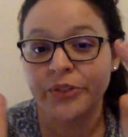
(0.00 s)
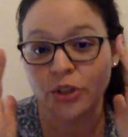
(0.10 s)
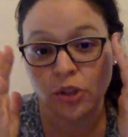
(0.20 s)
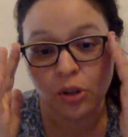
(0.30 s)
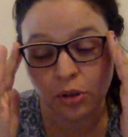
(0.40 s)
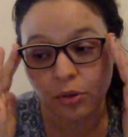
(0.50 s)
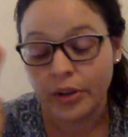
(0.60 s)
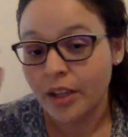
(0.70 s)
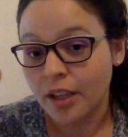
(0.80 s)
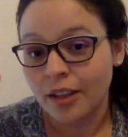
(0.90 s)

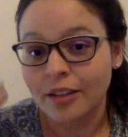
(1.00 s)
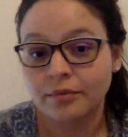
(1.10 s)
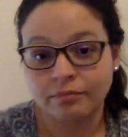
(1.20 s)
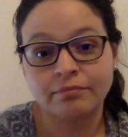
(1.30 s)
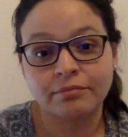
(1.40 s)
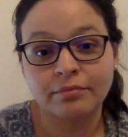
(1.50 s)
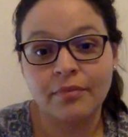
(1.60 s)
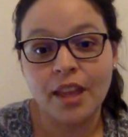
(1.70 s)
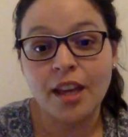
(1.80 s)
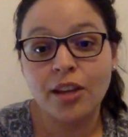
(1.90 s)
so
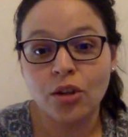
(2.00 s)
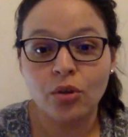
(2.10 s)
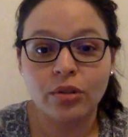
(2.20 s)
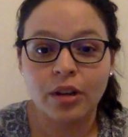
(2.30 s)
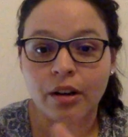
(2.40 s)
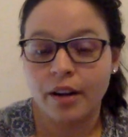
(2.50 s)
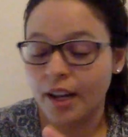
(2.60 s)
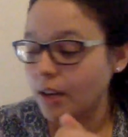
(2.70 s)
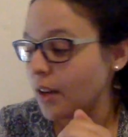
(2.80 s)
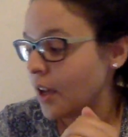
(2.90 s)
thank you, all
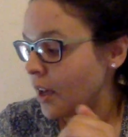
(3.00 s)
right?